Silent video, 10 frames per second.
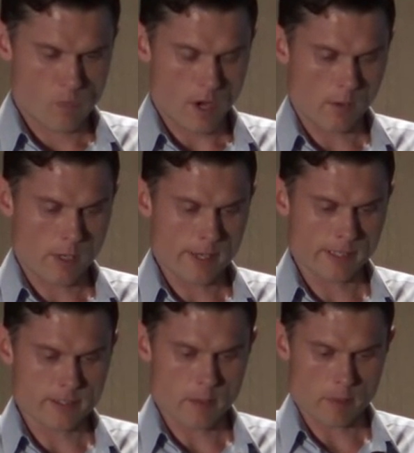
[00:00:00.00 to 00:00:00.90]
I want to make
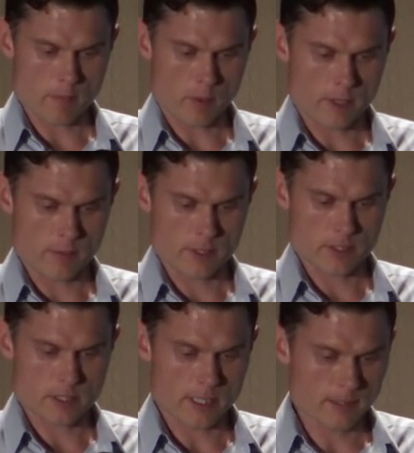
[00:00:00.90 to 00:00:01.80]
a separate point with this
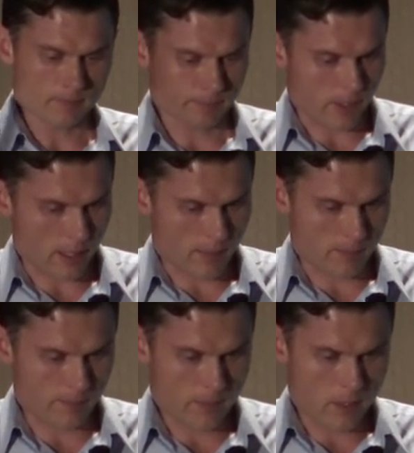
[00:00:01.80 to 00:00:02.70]
study
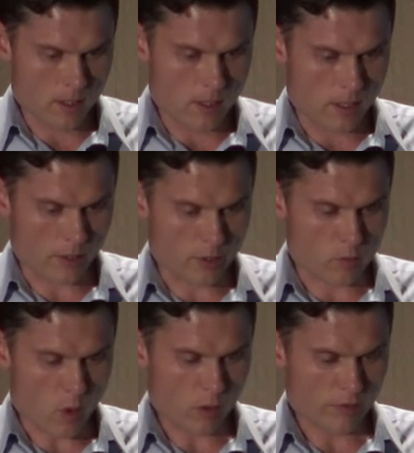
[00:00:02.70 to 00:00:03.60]
um, on the
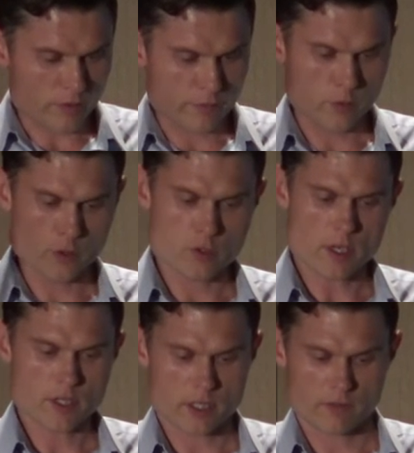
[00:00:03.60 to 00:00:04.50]
role of the food
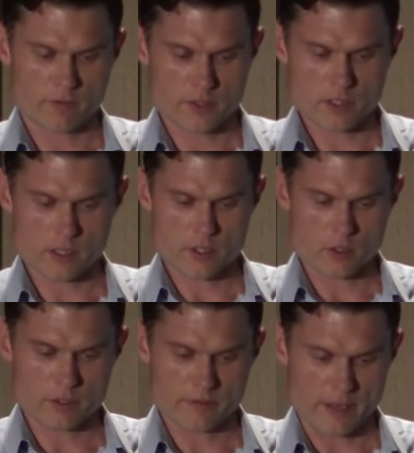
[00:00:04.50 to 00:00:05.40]
structure in
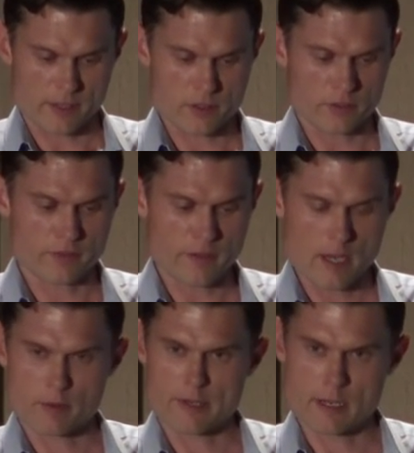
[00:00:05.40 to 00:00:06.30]
physiological effects of
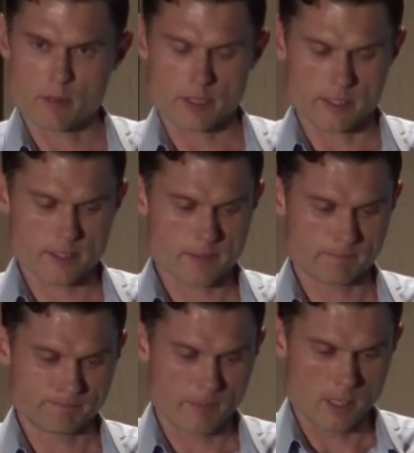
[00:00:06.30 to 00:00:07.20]
fiber in our bodies.
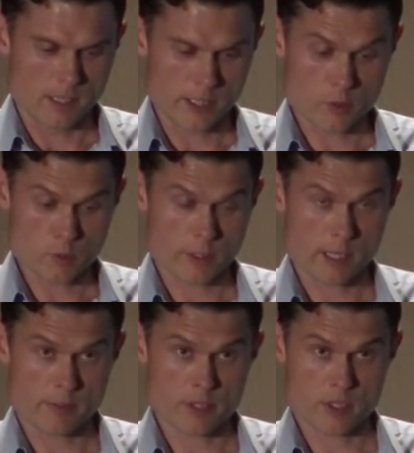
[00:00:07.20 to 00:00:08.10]
This was written
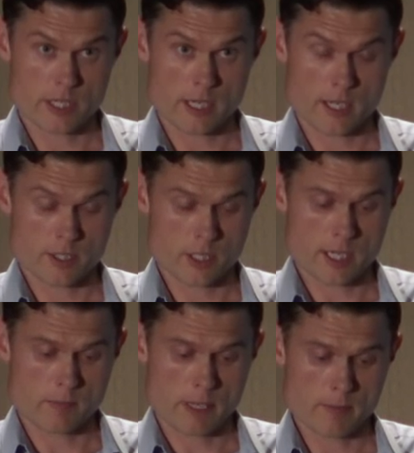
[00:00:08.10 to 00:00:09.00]
up as a GI,
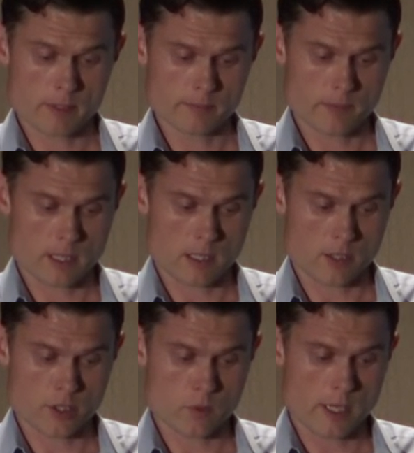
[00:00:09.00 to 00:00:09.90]
GI paper uh,
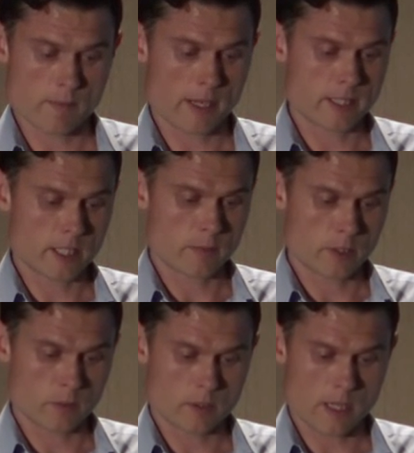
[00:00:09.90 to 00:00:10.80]
on 20
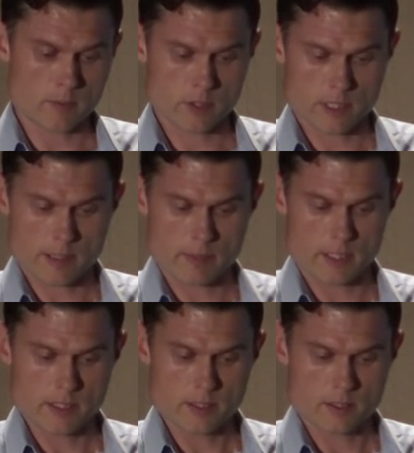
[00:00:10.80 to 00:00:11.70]
participants with type 2
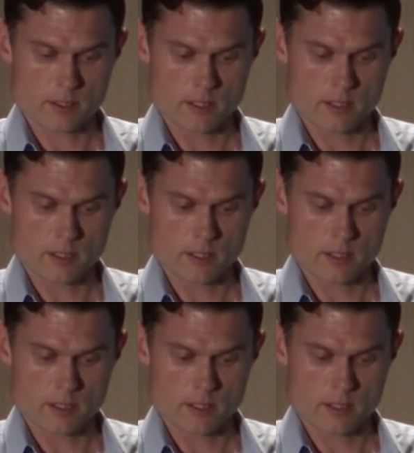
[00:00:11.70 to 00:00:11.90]
diabetes